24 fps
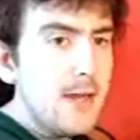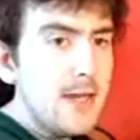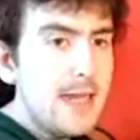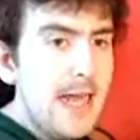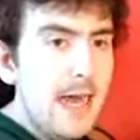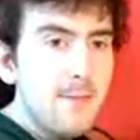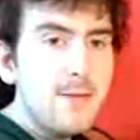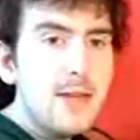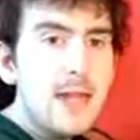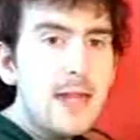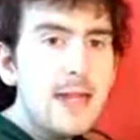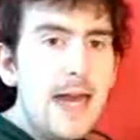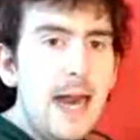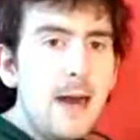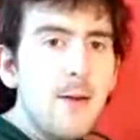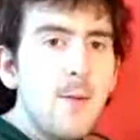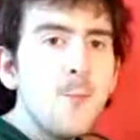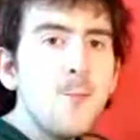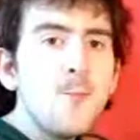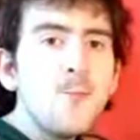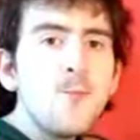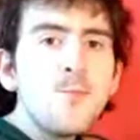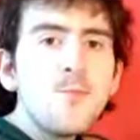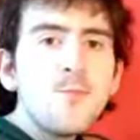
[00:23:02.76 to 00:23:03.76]
you'd have.
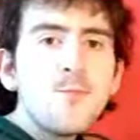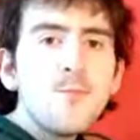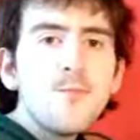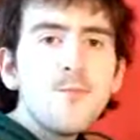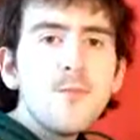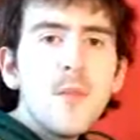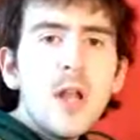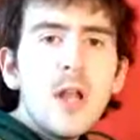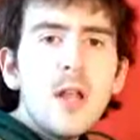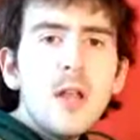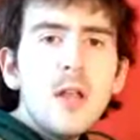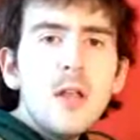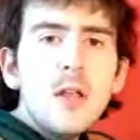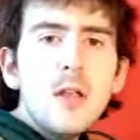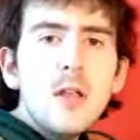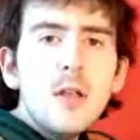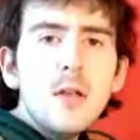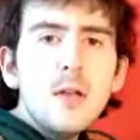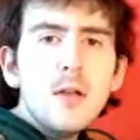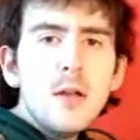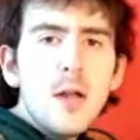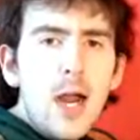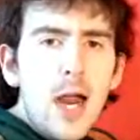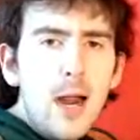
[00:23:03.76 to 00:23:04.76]

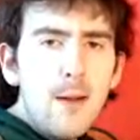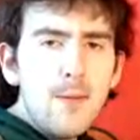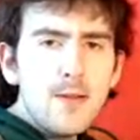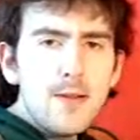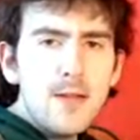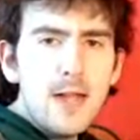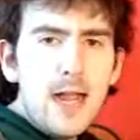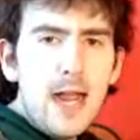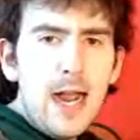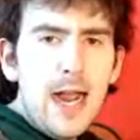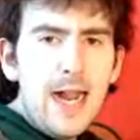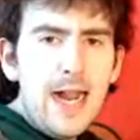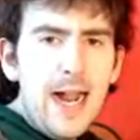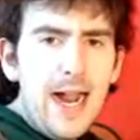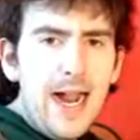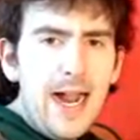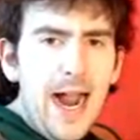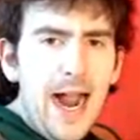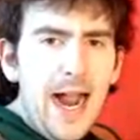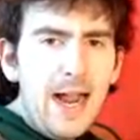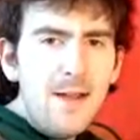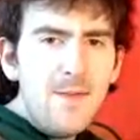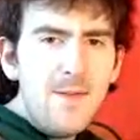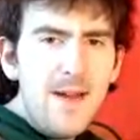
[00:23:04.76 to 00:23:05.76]
Absolutely,
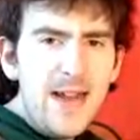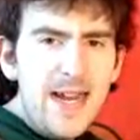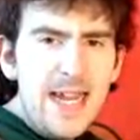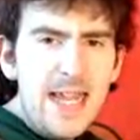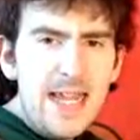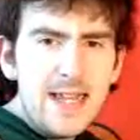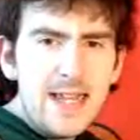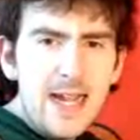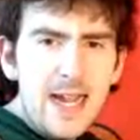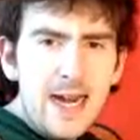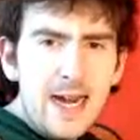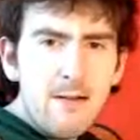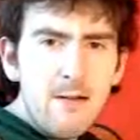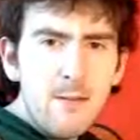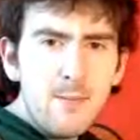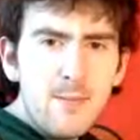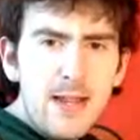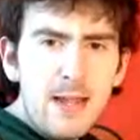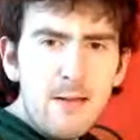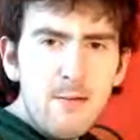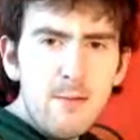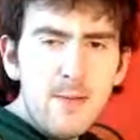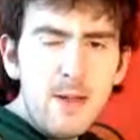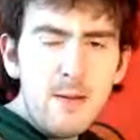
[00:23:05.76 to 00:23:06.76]
I think it's gonna
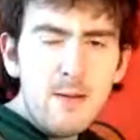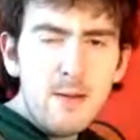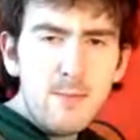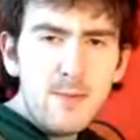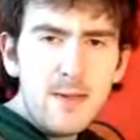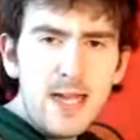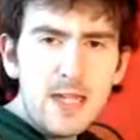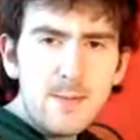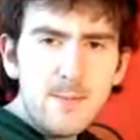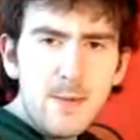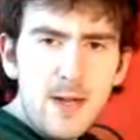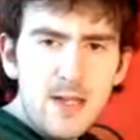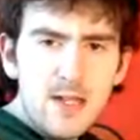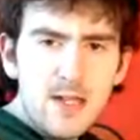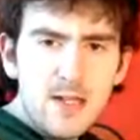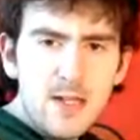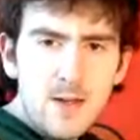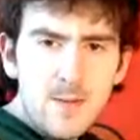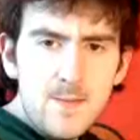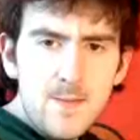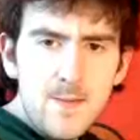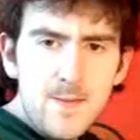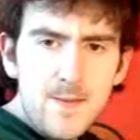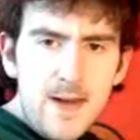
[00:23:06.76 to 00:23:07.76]
get it would be replaced by
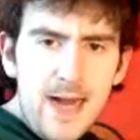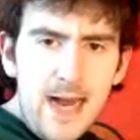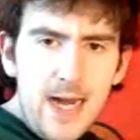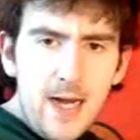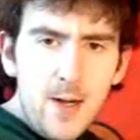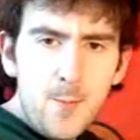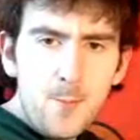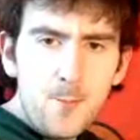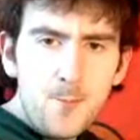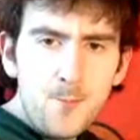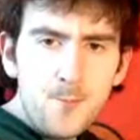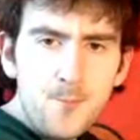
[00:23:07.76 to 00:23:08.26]
something,